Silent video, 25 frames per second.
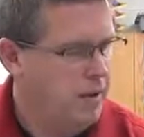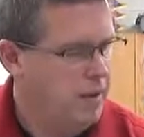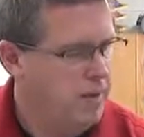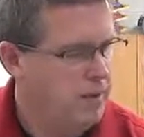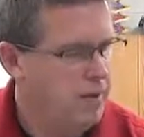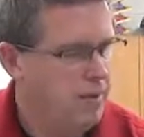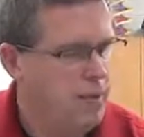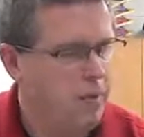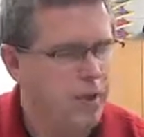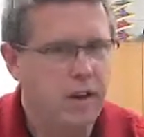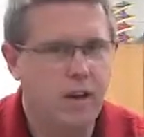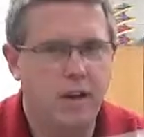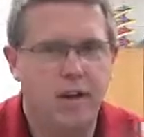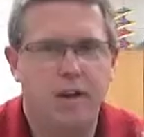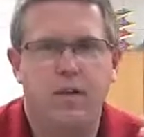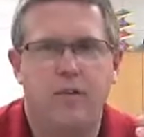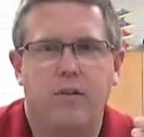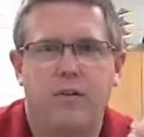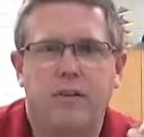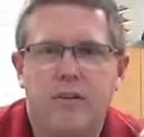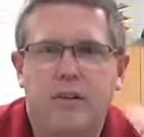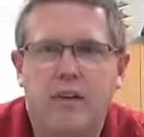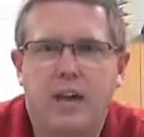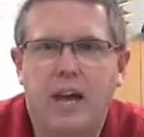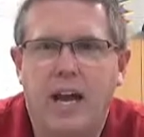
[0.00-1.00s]
But what do you do when
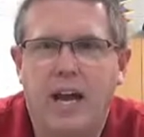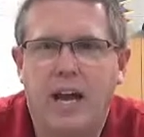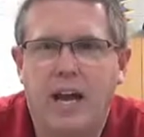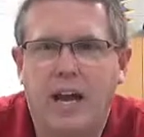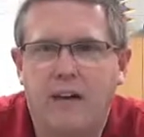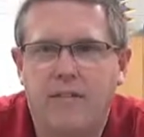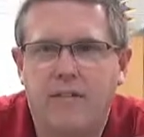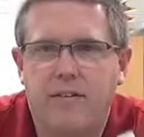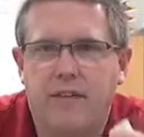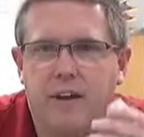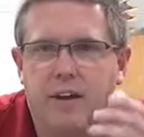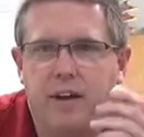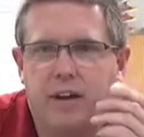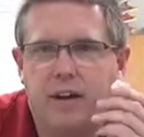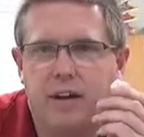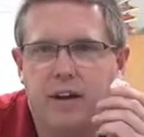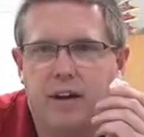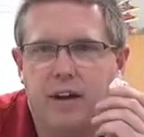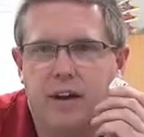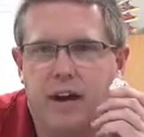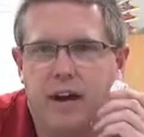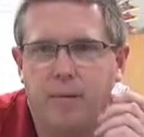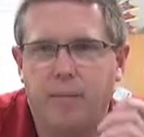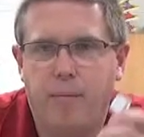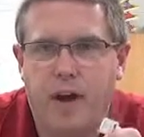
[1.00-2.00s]
you have
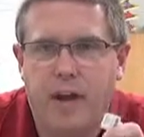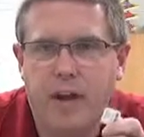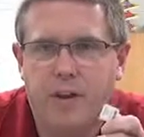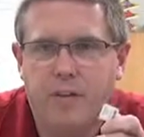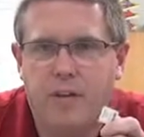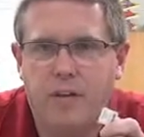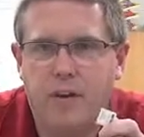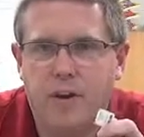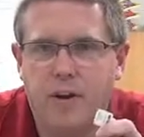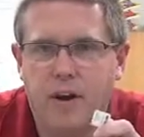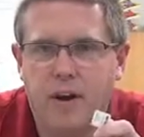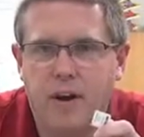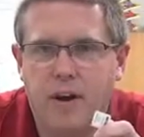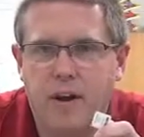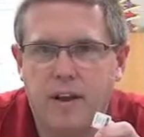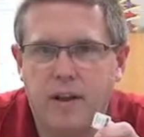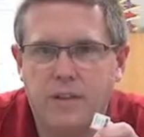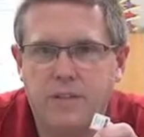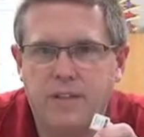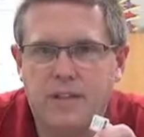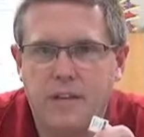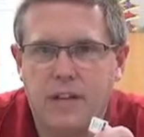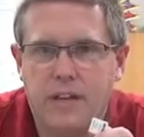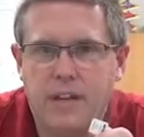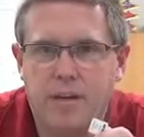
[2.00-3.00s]
a
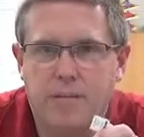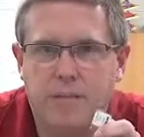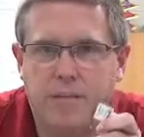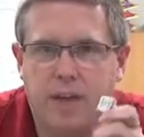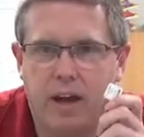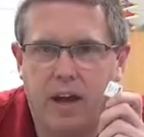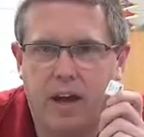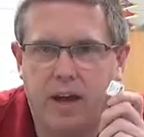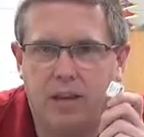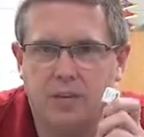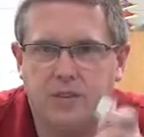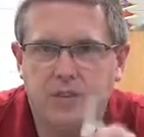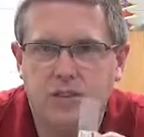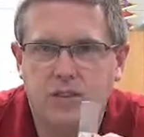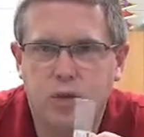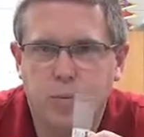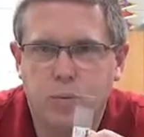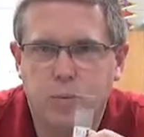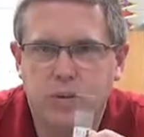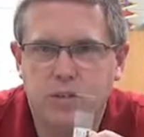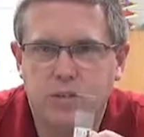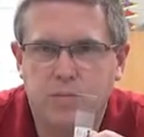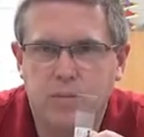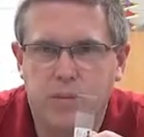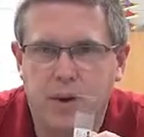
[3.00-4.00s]
microorganism that's super
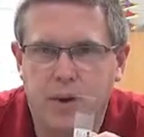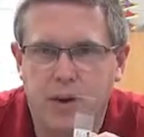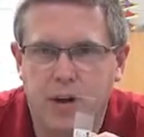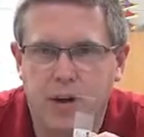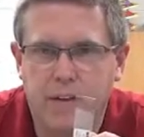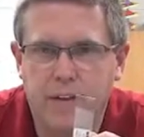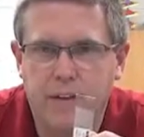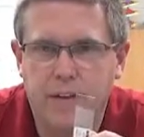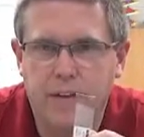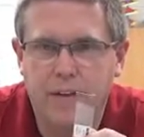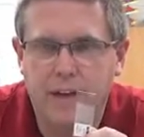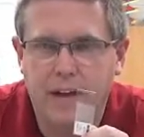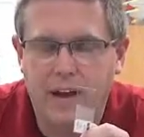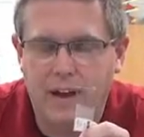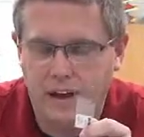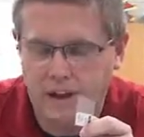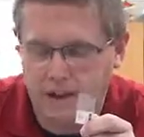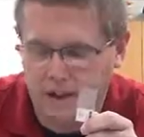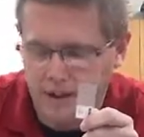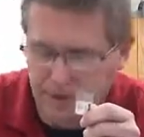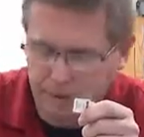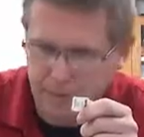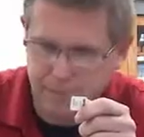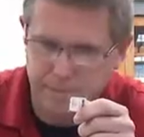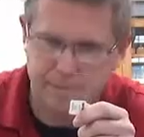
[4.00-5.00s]
small?
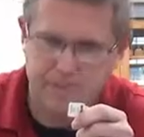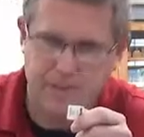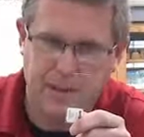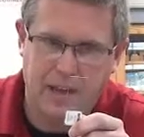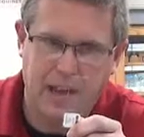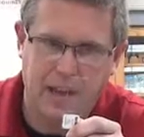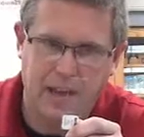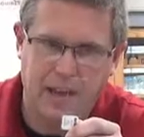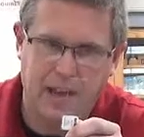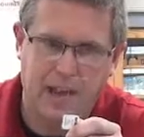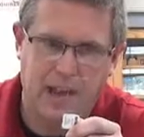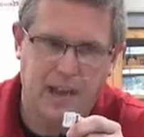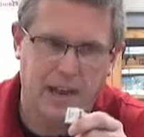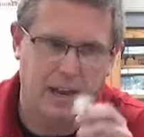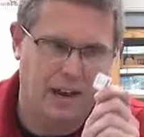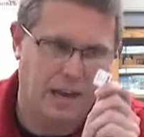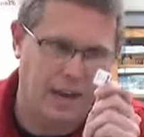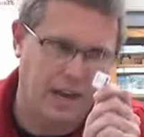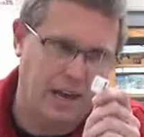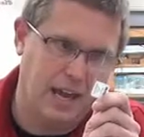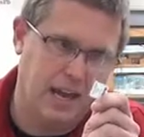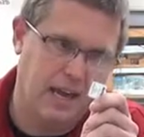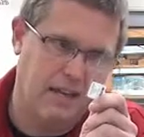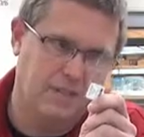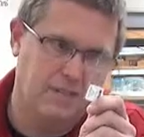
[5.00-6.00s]
I
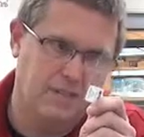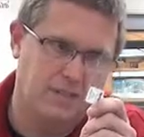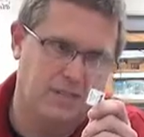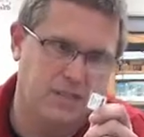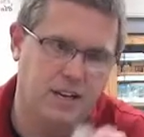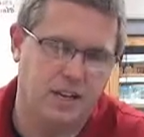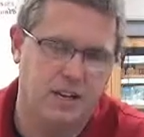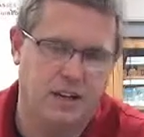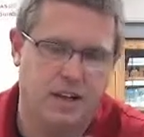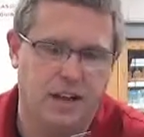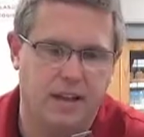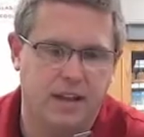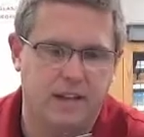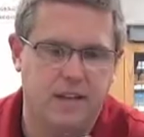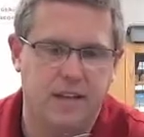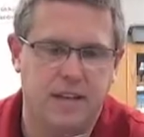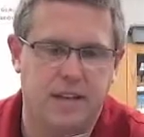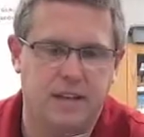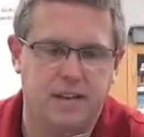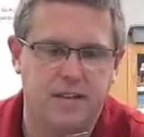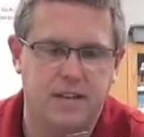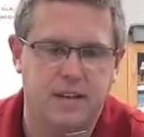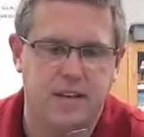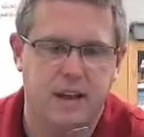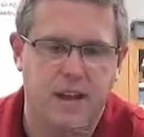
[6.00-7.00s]
can't even see it like
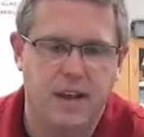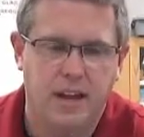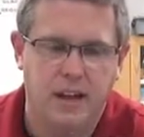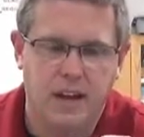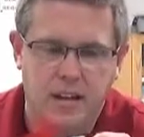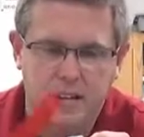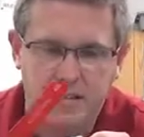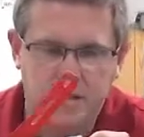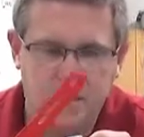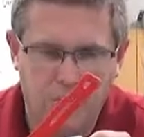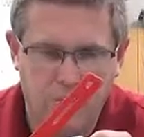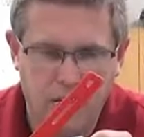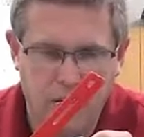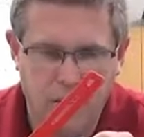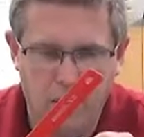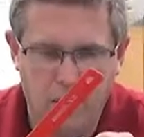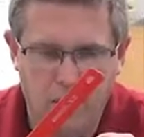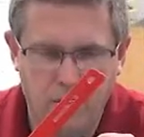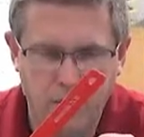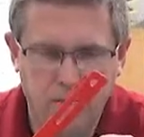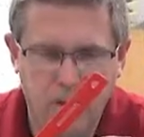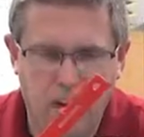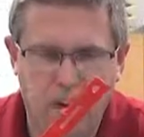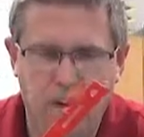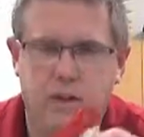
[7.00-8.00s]
this, so let alone
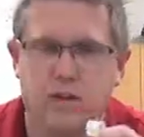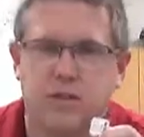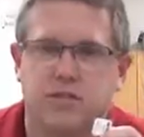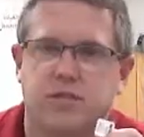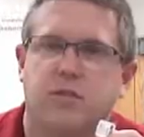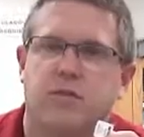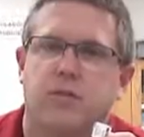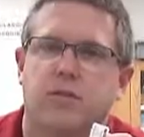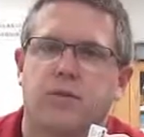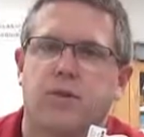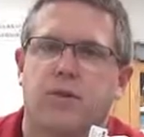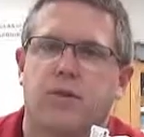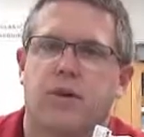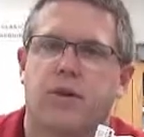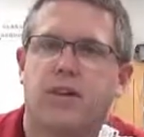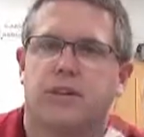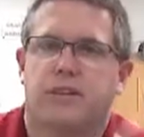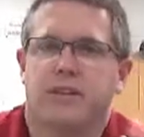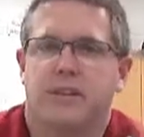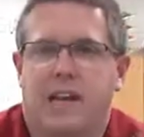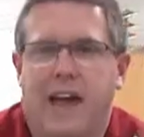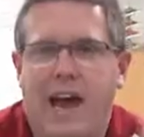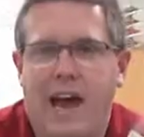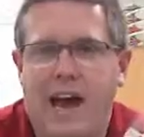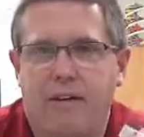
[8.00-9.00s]
trying to use a ruler is
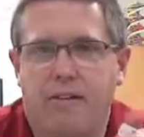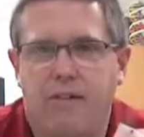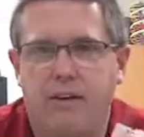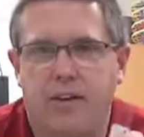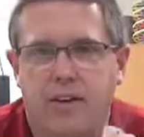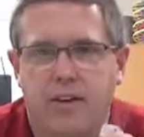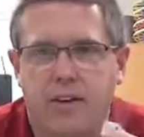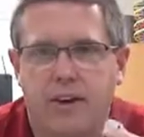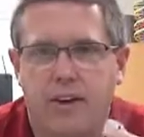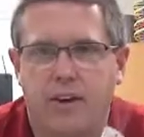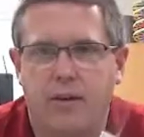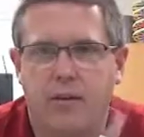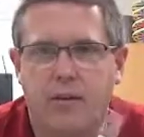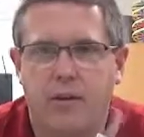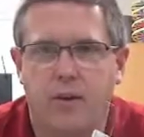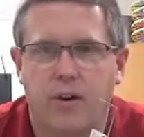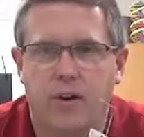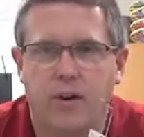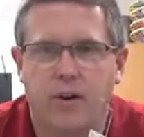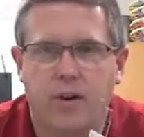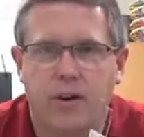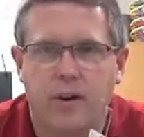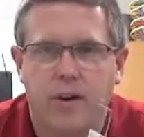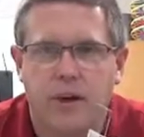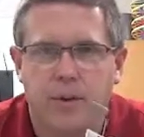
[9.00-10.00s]
not really going to
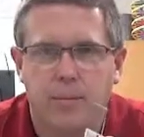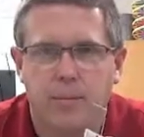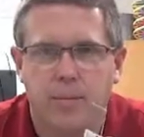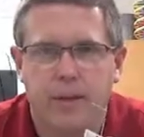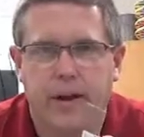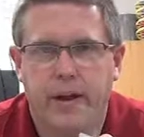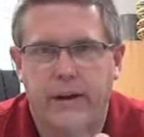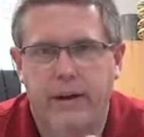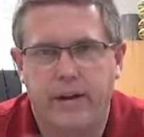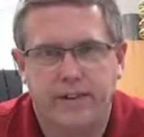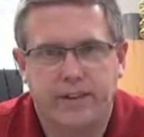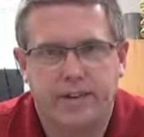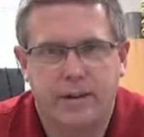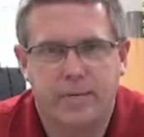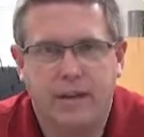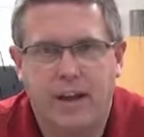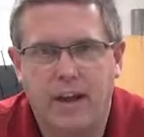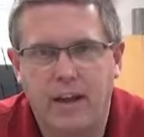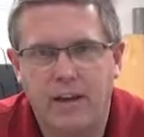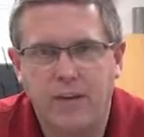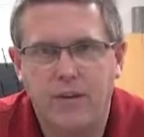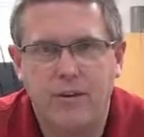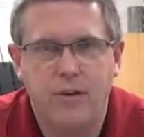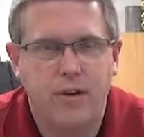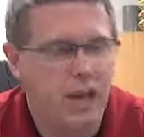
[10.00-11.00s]
work. But something I
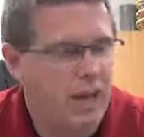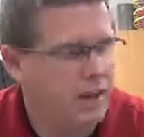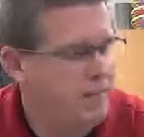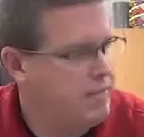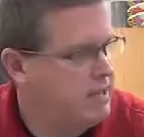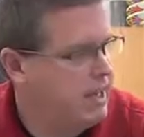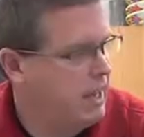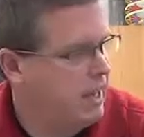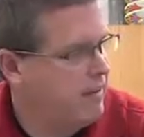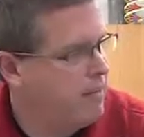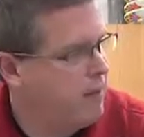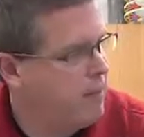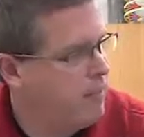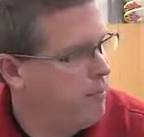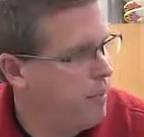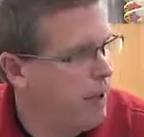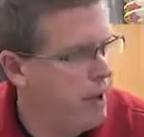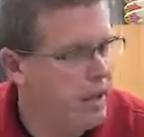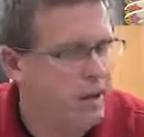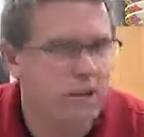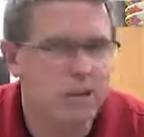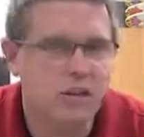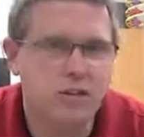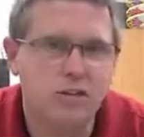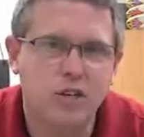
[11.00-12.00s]
do have is I have my
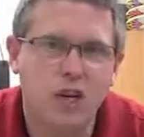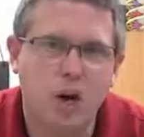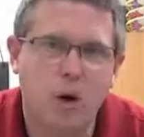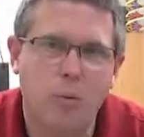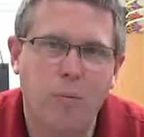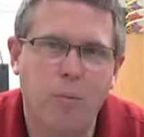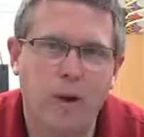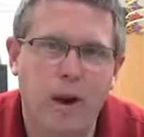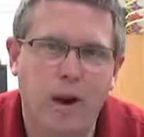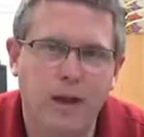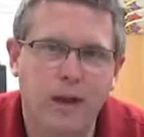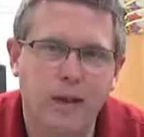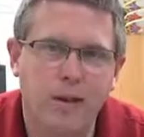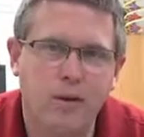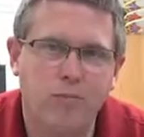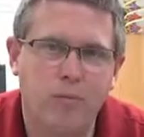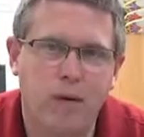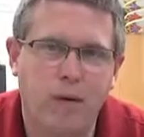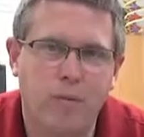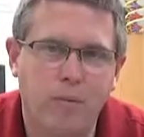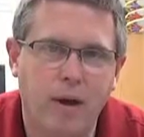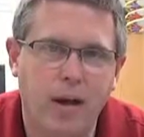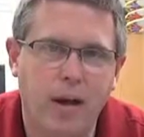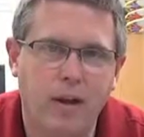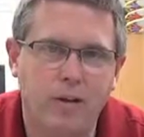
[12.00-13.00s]
microscope, and I can use my
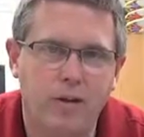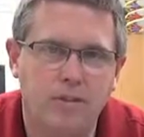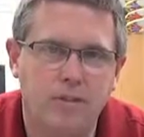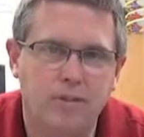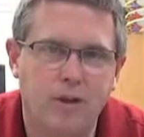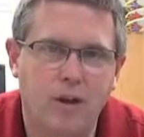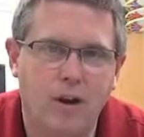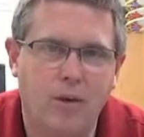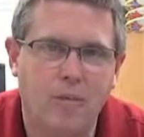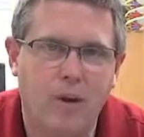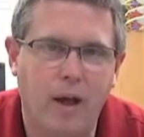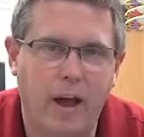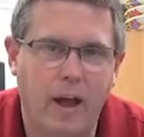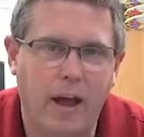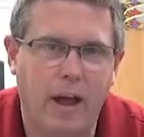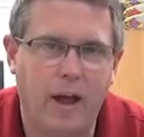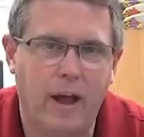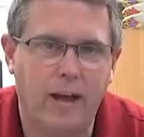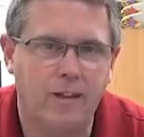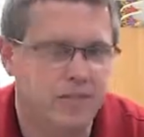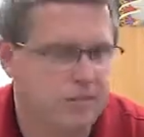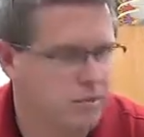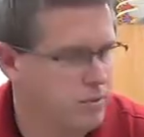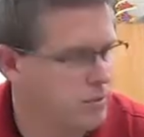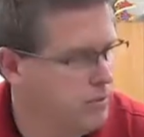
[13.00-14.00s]
microscope
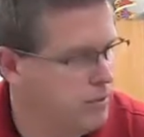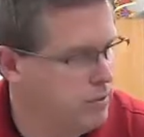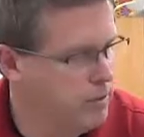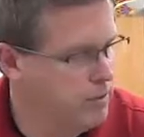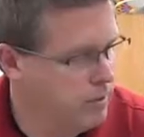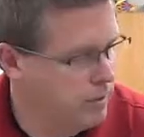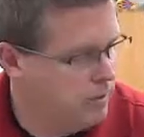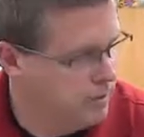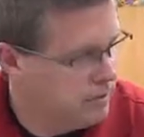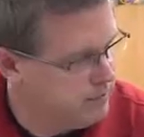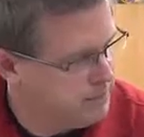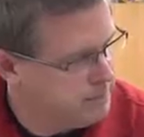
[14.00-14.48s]
as a ruler.